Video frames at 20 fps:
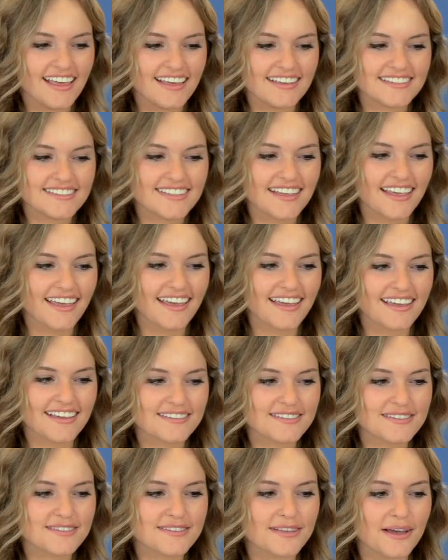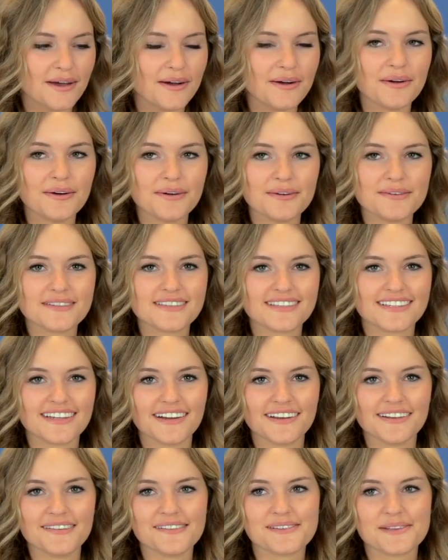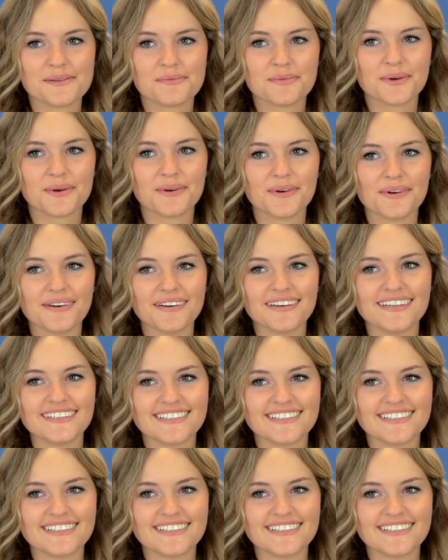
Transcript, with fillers: It's like so stereotypical.